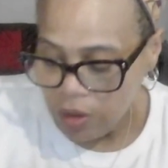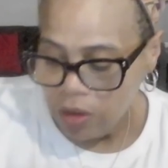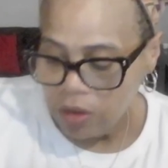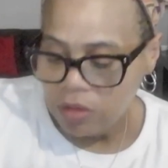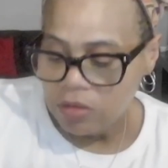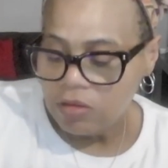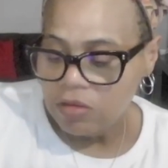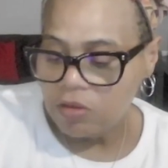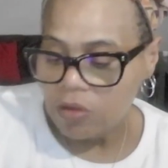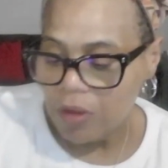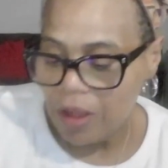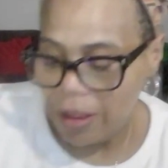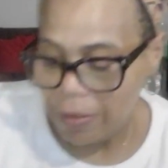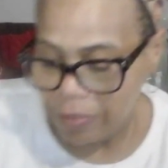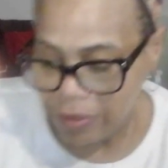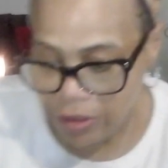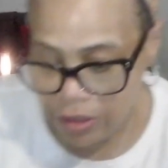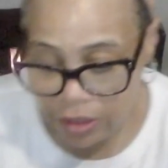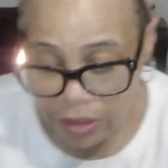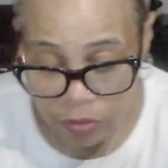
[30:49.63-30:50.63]
So I
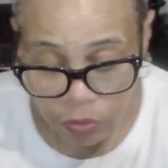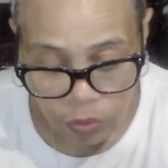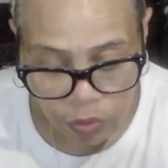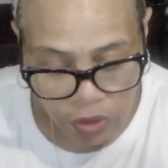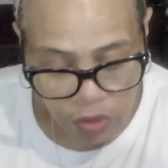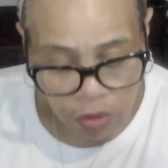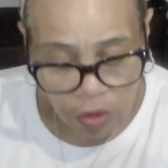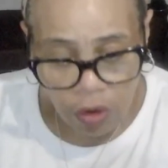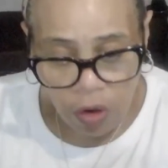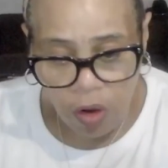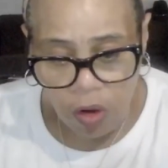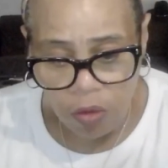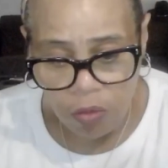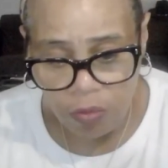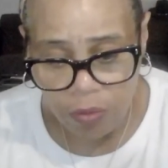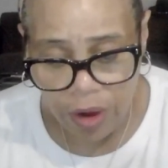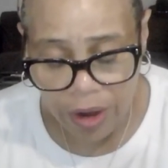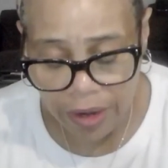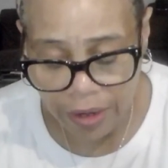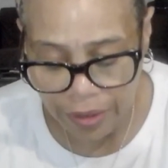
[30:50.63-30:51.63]
believe we are all
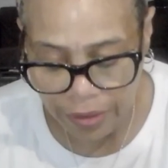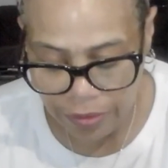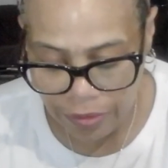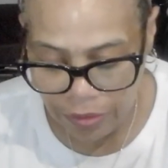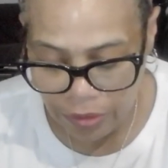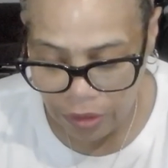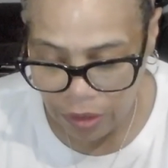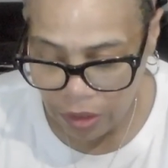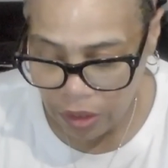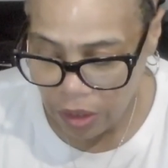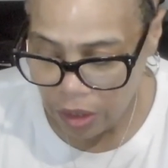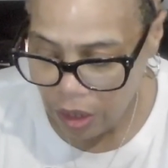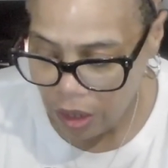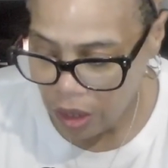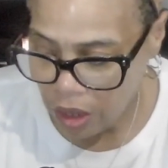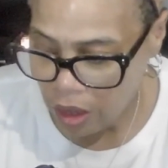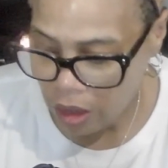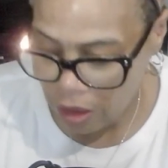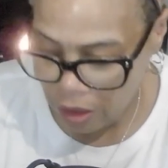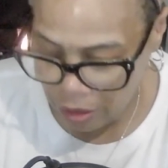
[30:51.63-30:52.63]
right.
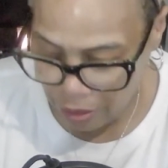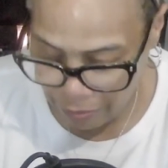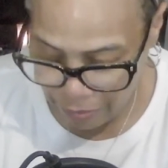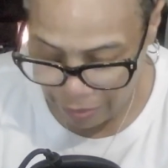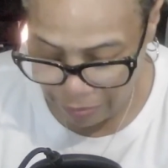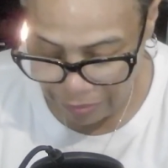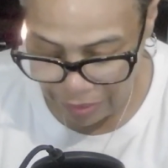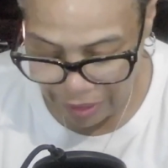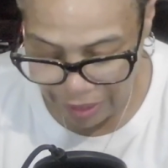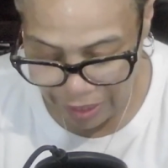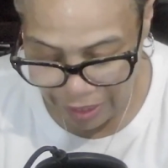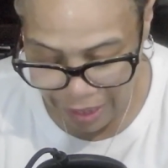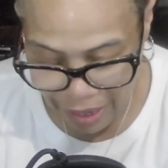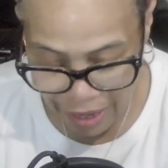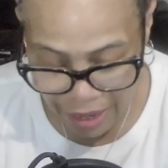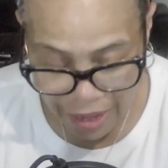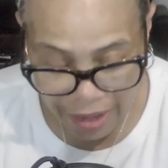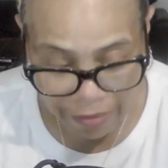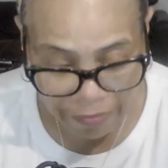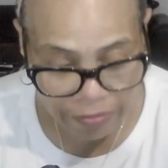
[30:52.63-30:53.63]
I'm glad
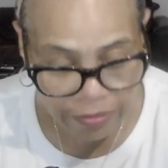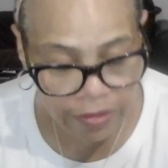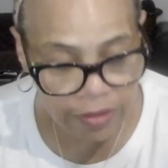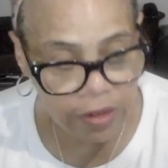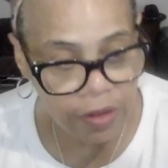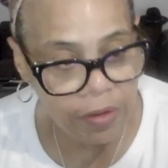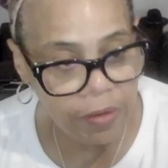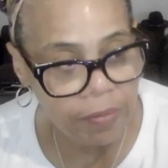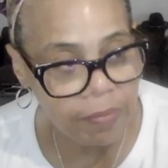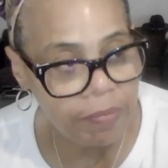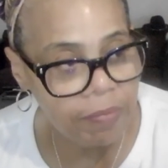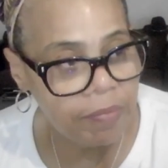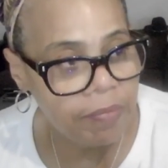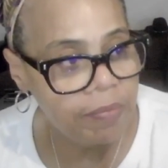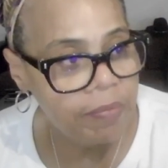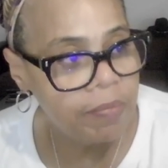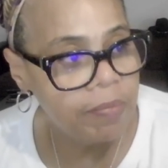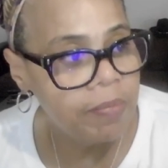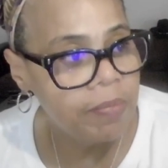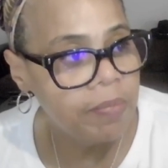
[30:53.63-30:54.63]
I
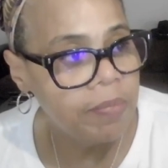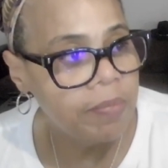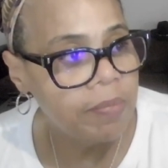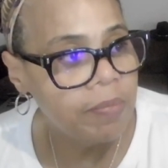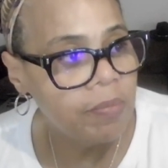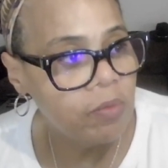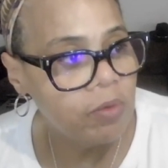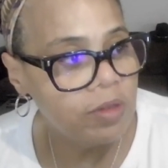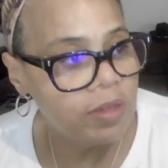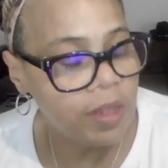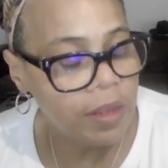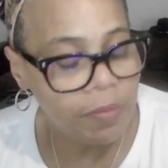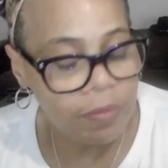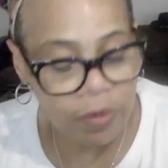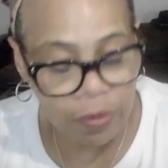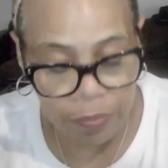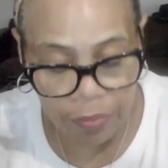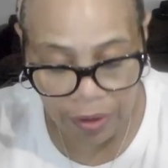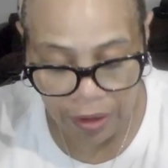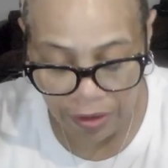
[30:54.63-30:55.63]
was able
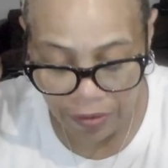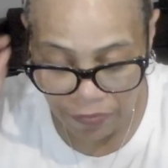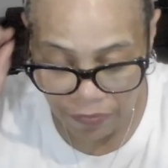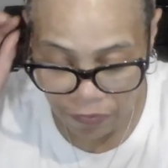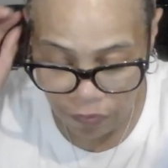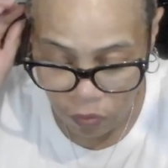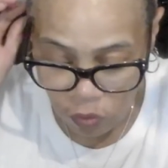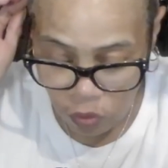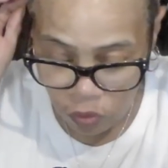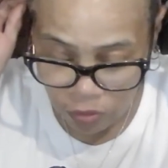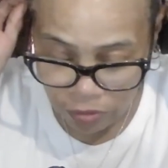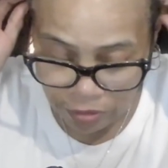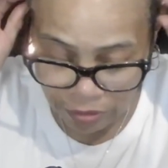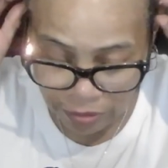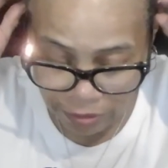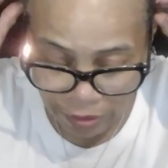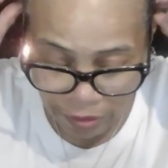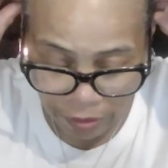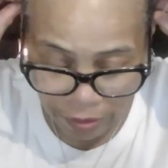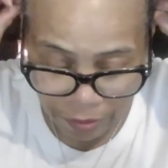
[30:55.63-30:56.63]
to pay for
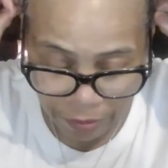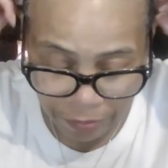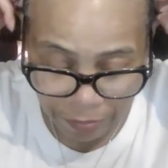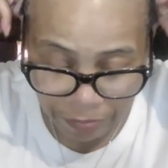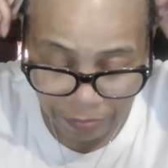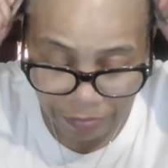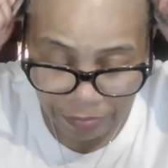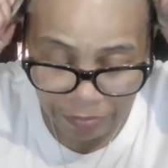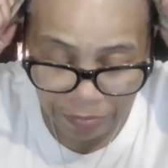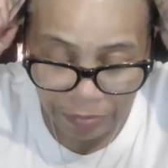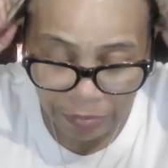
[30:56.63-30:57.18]
some